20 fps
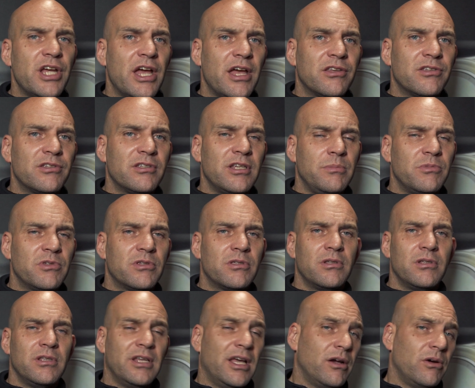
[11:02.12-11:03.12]
S seems
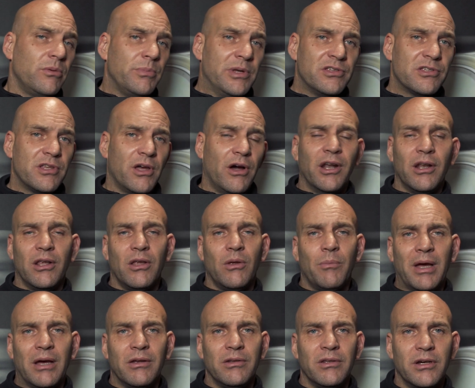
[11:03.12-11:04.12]
to now be starting at
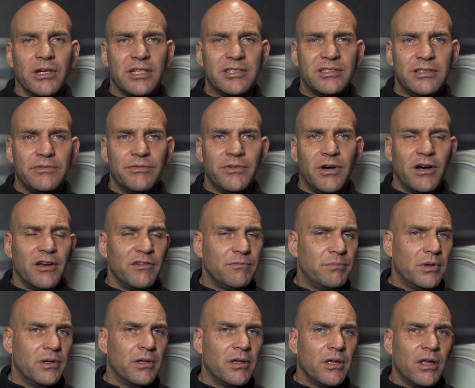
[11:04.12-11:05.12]
about 95,
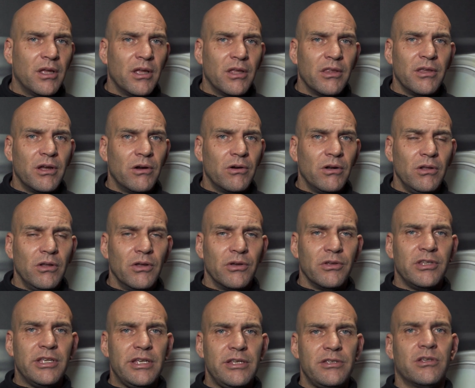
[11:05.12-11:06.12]
but there are a lot
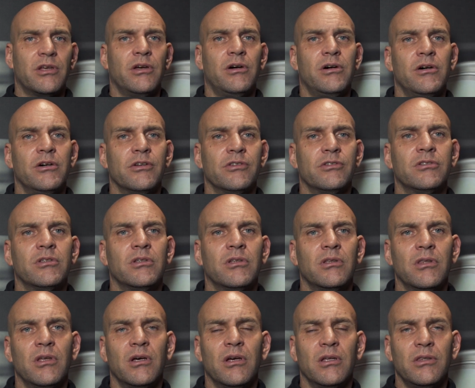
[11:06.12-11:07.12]
of these cars
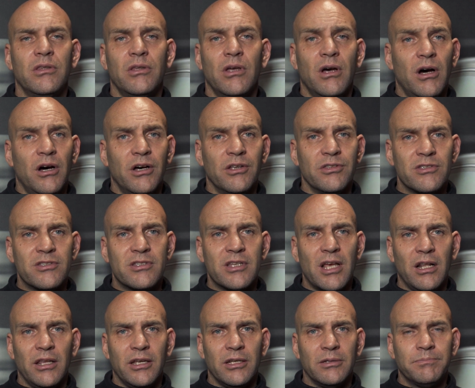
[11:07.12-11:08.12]
that aren't
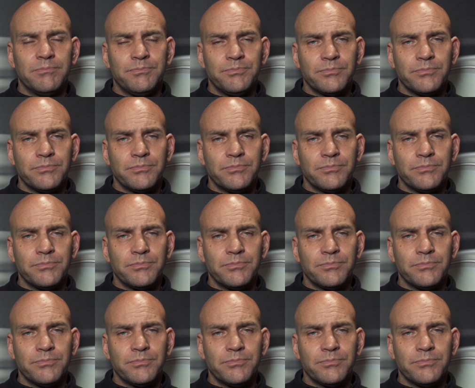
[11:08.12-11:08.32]
selling.